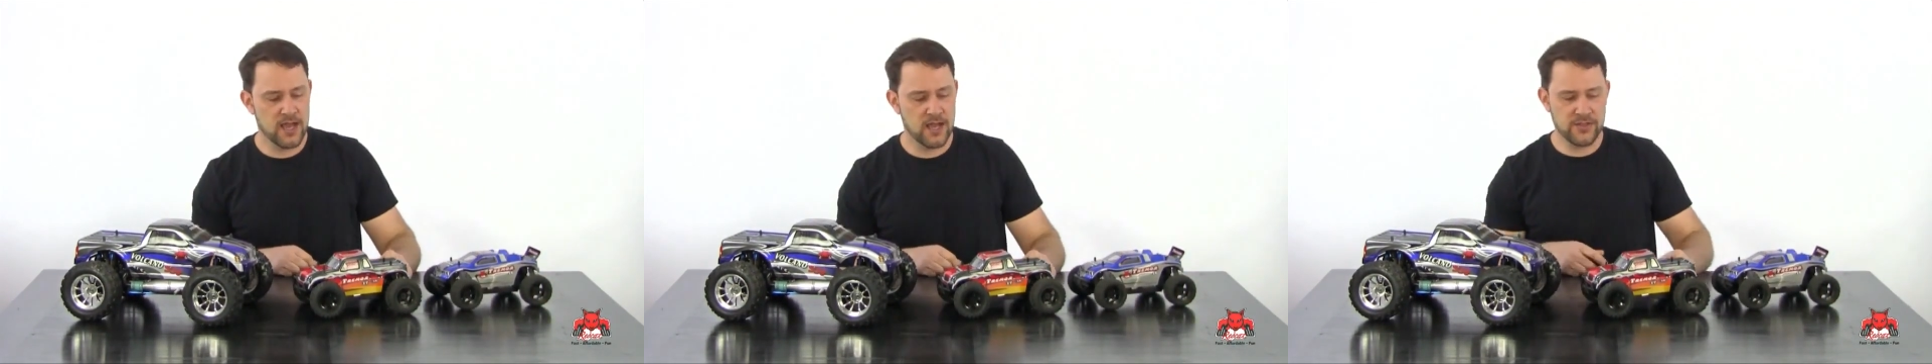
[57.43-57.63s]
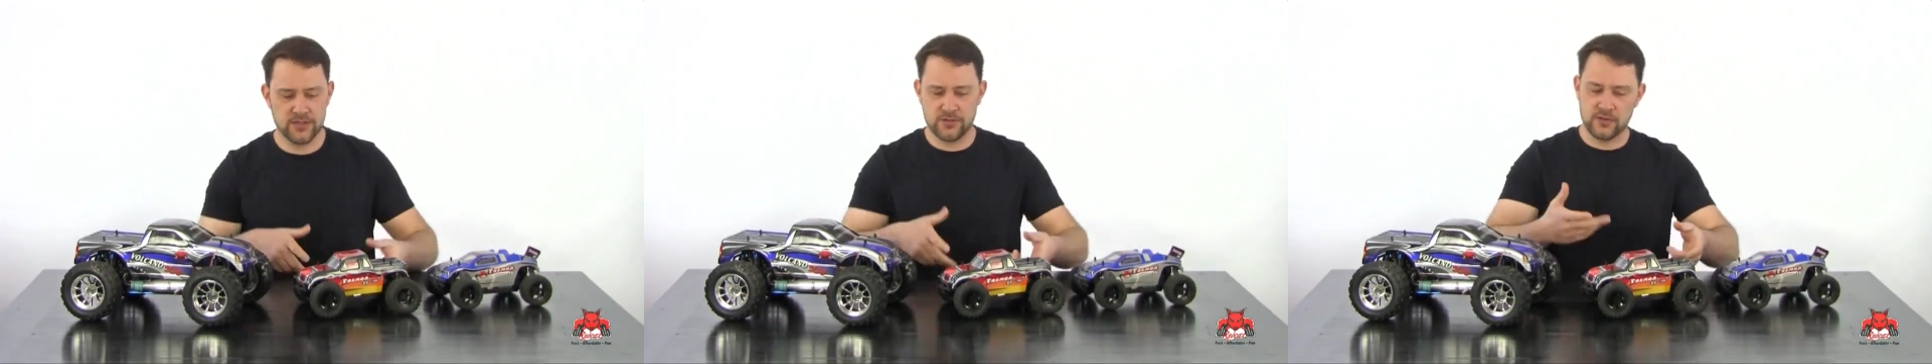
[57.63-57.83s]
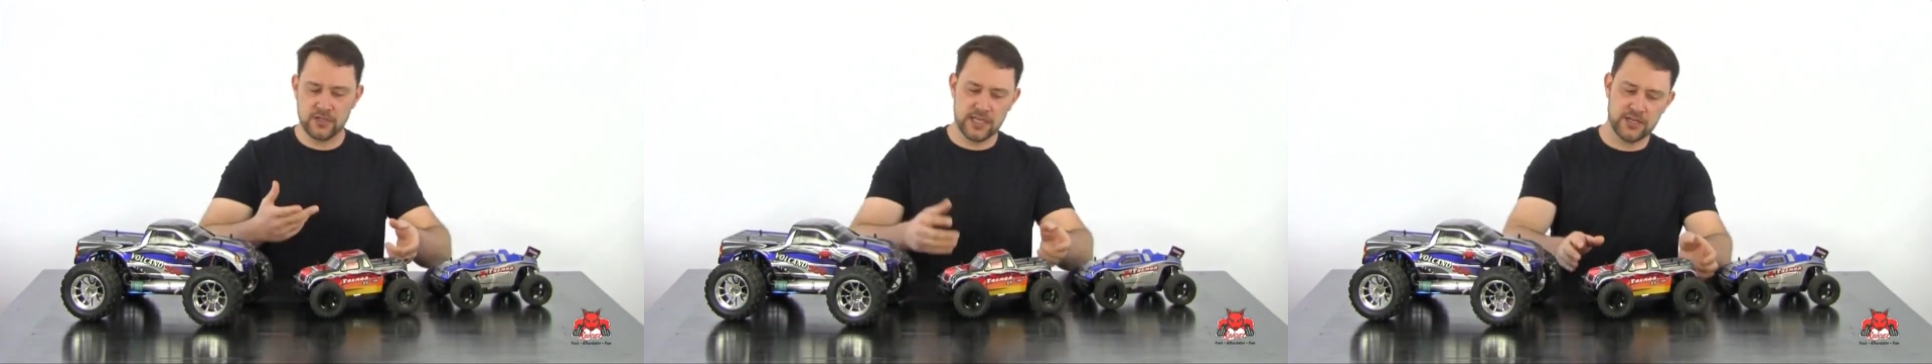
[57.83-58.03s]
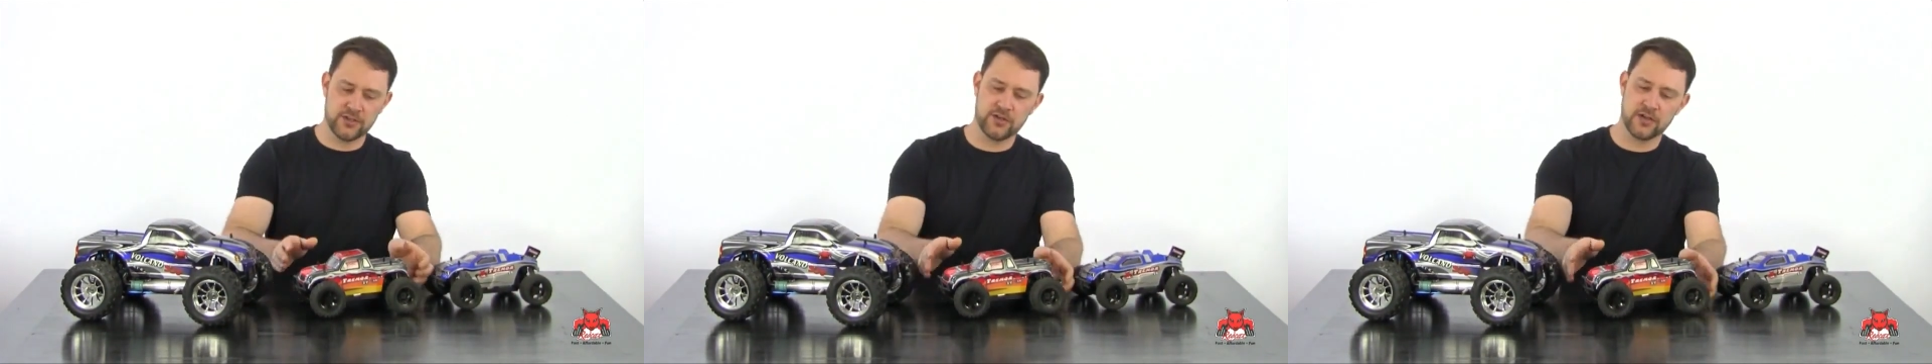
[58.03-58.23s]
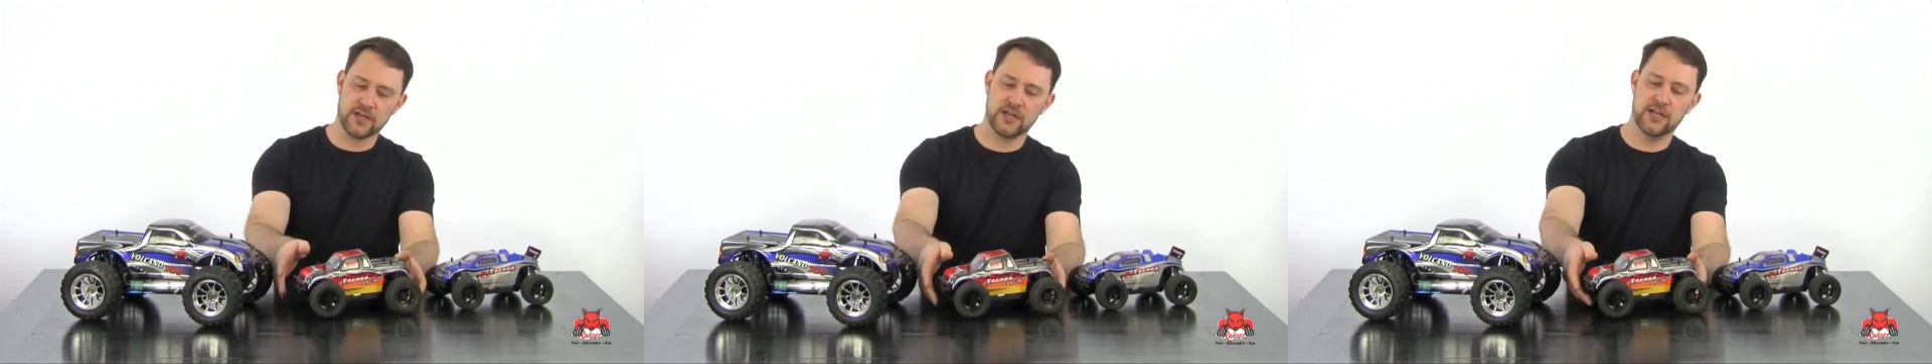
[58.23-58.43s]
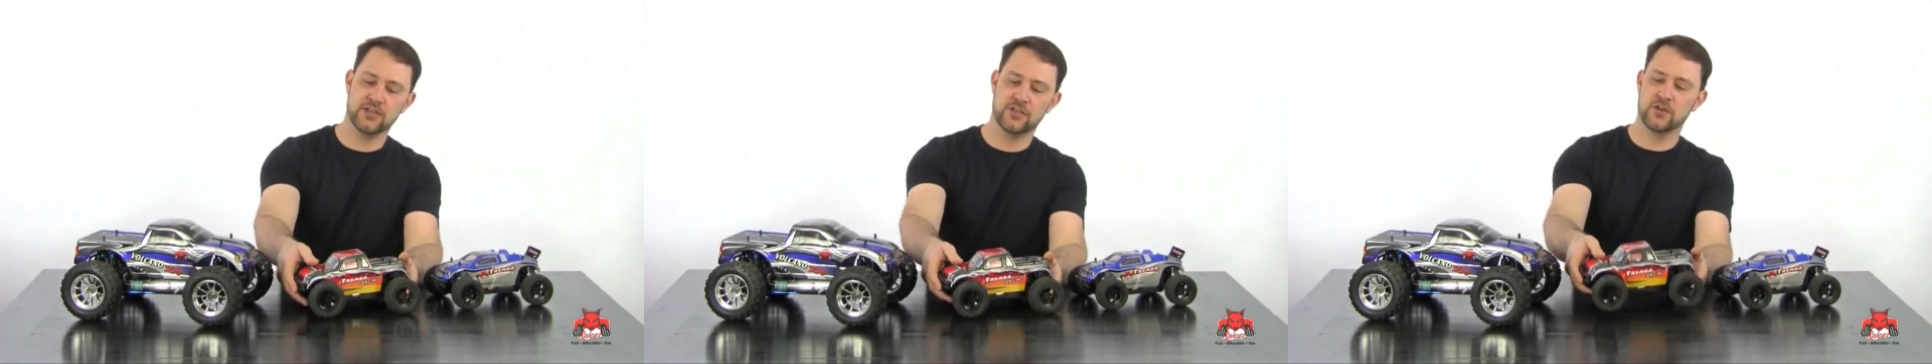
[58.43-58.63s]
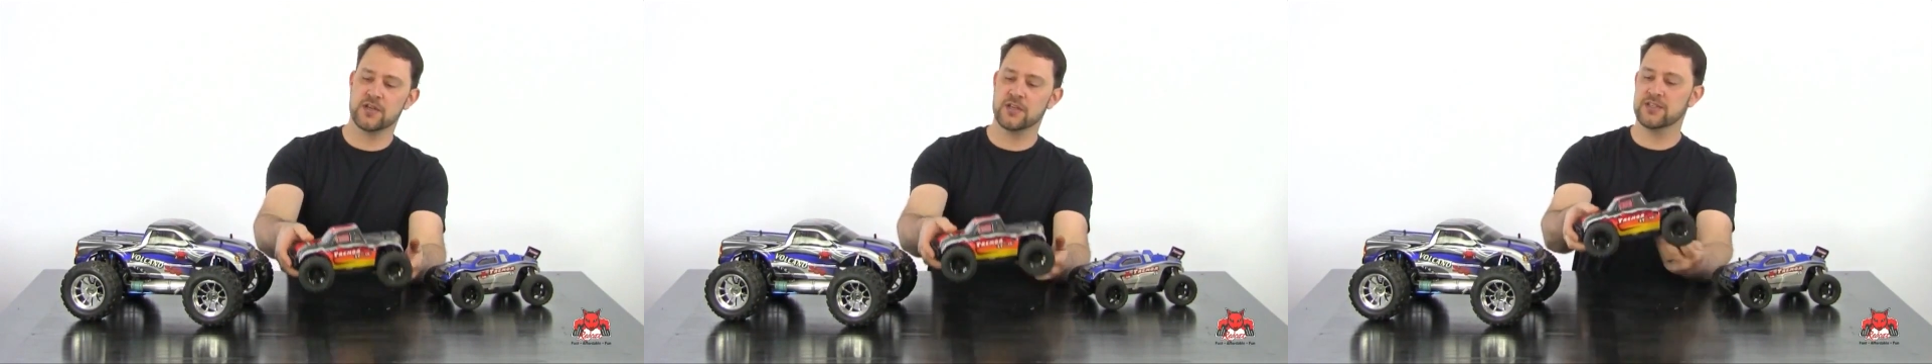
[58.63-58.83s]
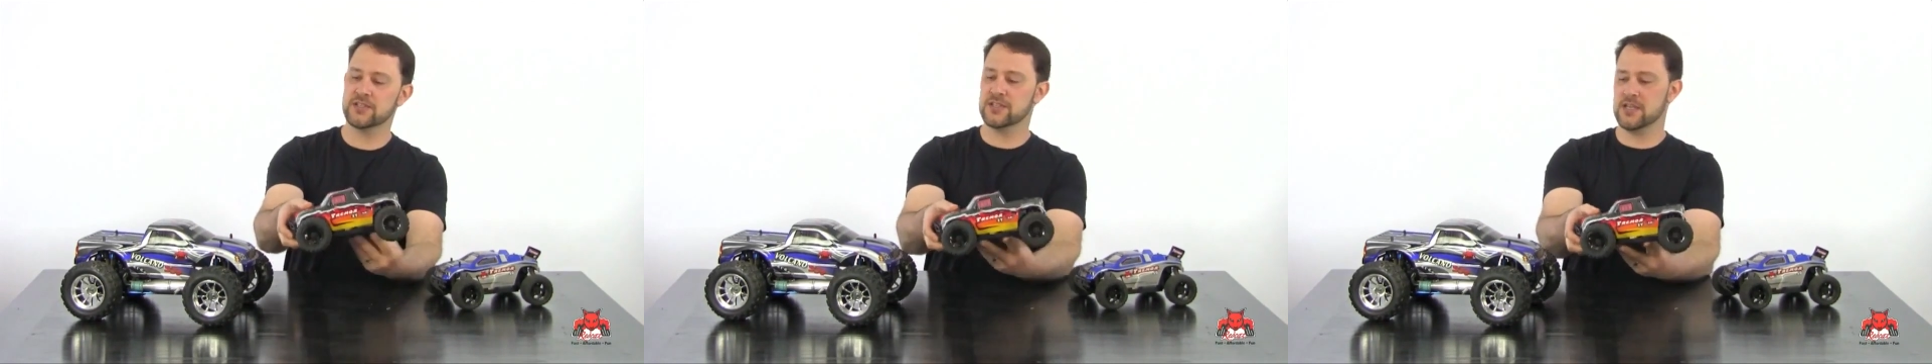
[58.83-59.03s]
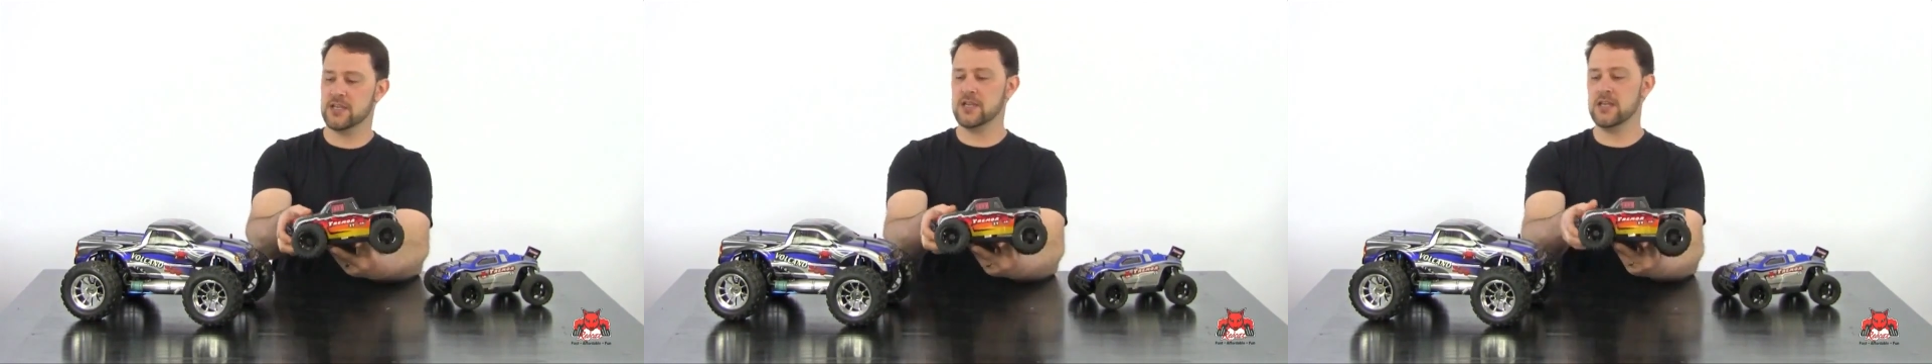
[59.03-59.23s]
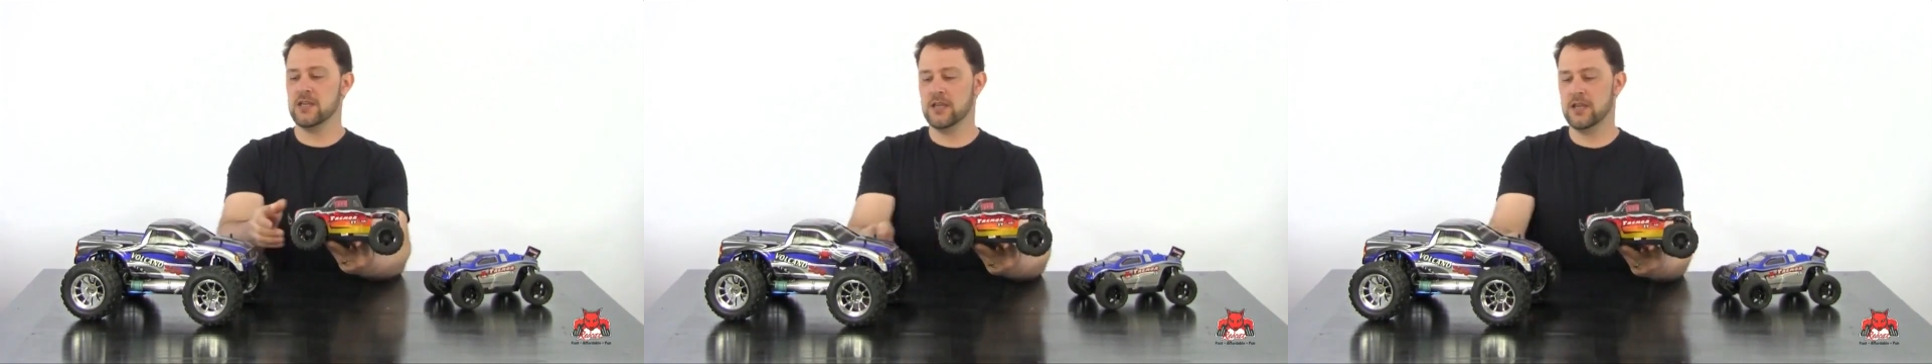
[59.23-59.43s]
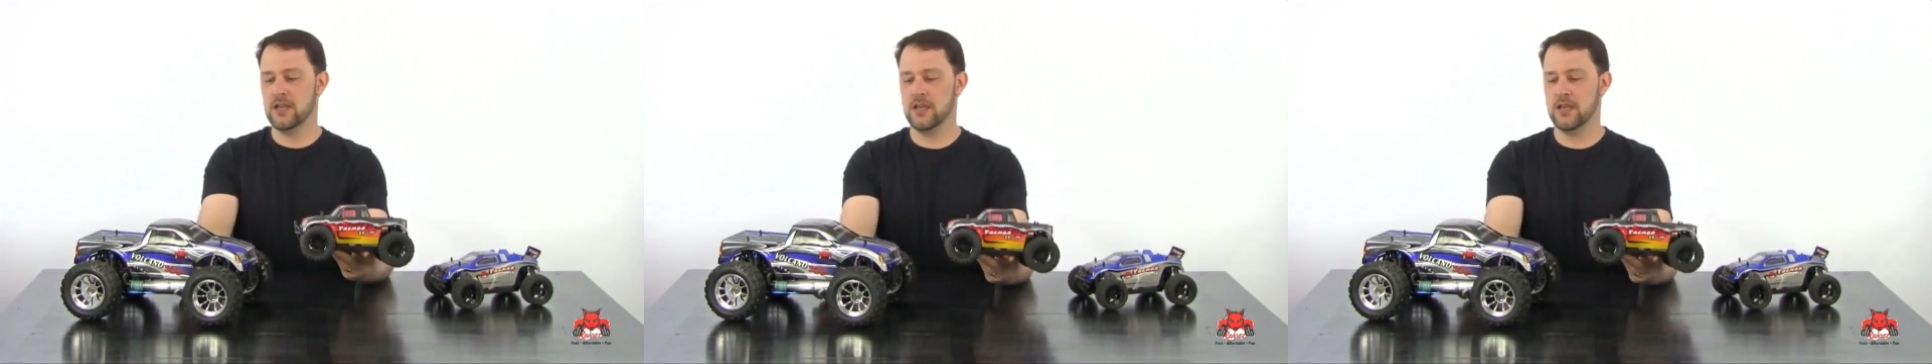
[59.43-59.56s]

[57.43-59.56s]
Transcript: These are electric, and as you can see,